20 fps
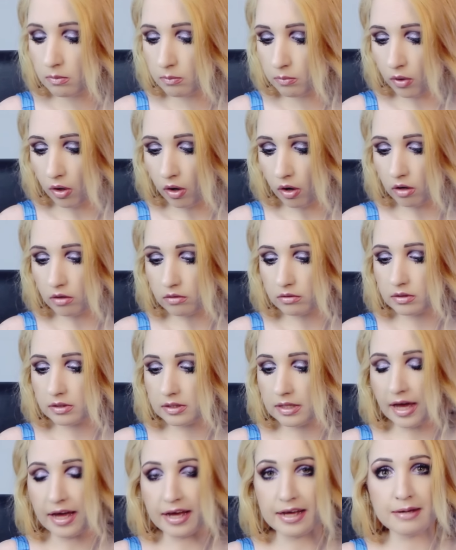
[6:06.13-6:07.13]
But
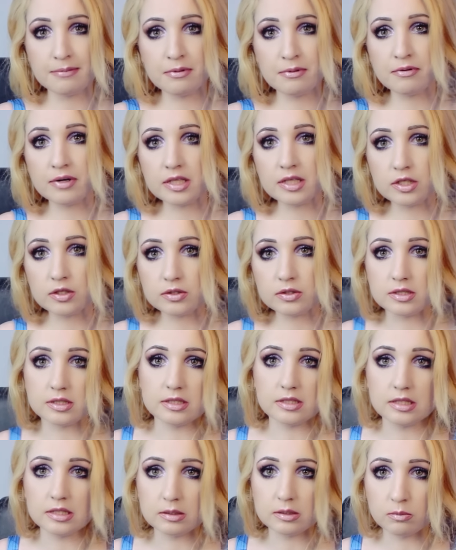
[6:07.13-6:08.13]
yeah, it'd be really cool to
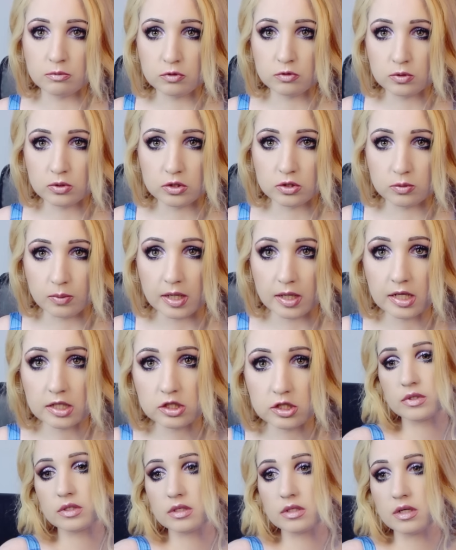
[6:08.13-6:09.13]
see some of you on
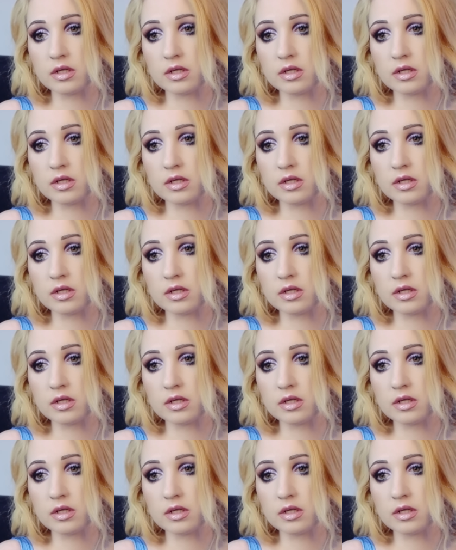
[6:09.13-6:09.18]
Twitch